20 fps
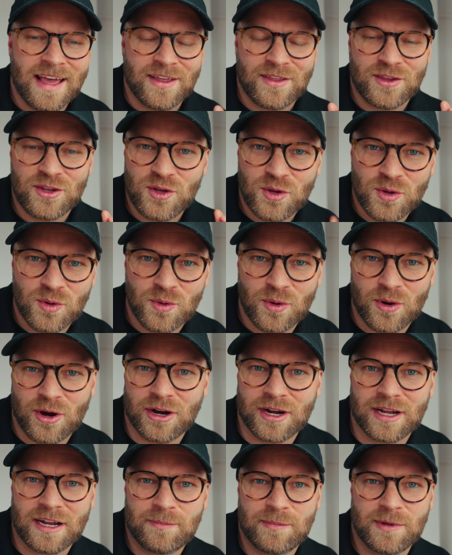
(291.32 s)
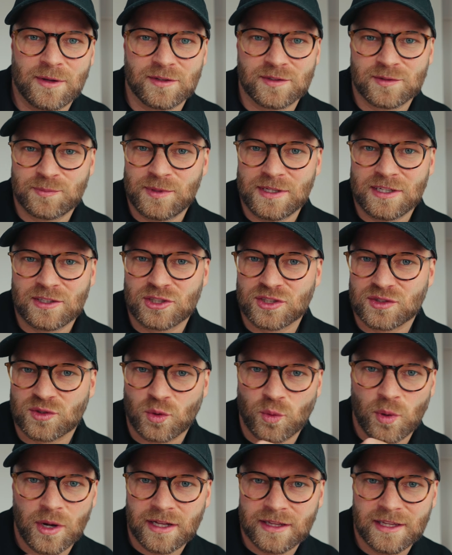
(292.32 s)
you are gonna be able to be
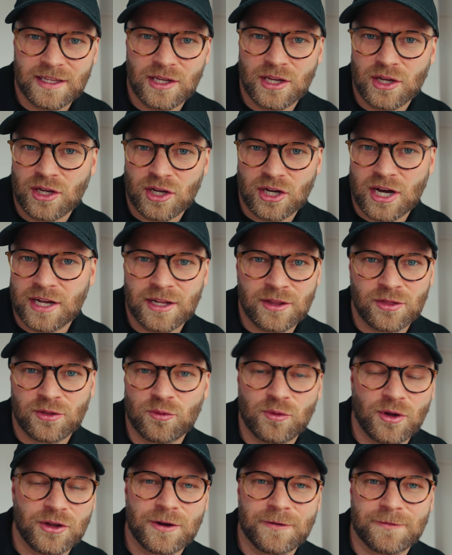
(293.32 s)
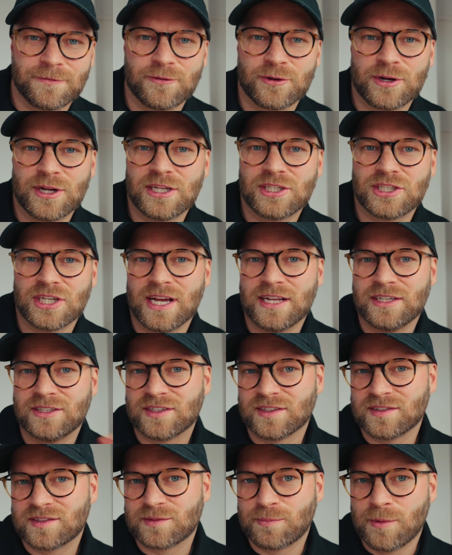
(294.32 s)
just quickly cutting through all your footage and
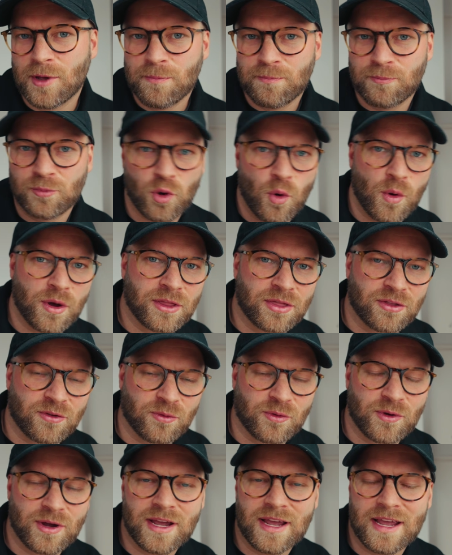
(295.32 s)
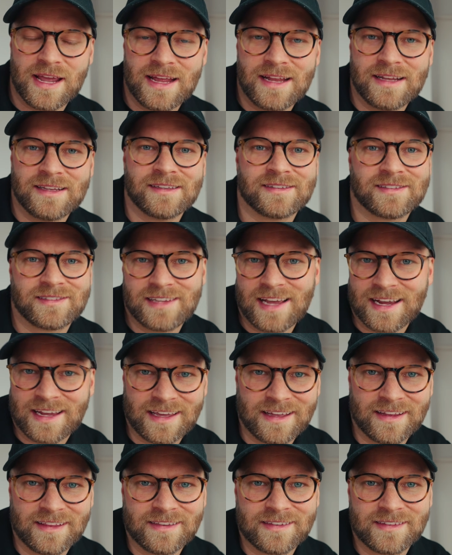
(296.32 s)
just going through it in
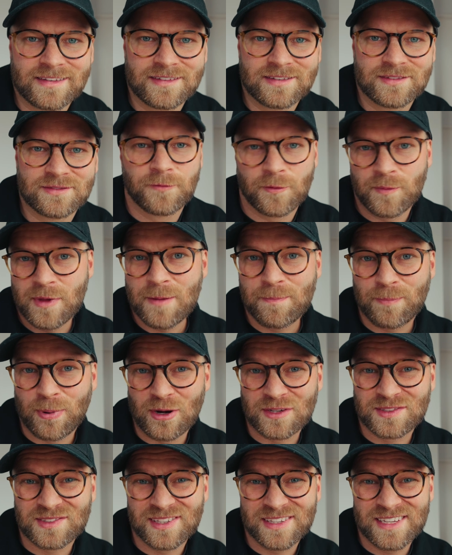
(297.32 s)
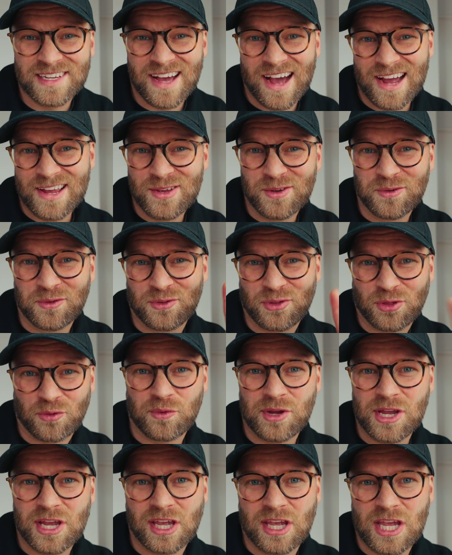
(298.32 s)
seconds. For me personally, I use
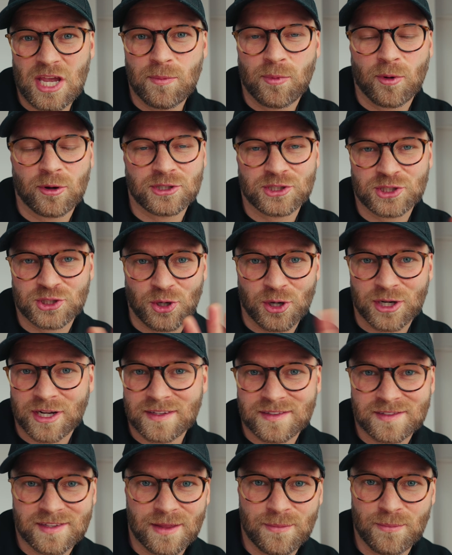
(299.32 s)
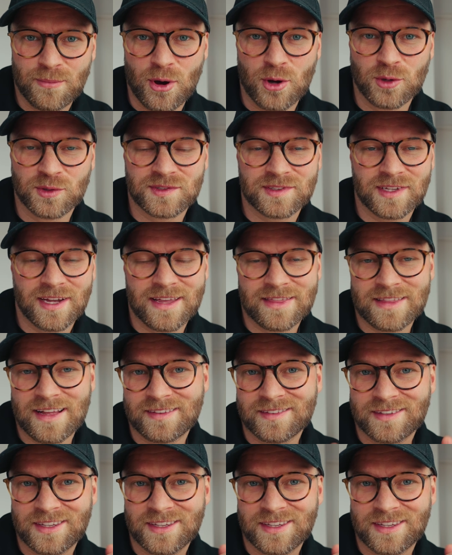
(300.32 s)
3 keyboard shortcuts the most, and that's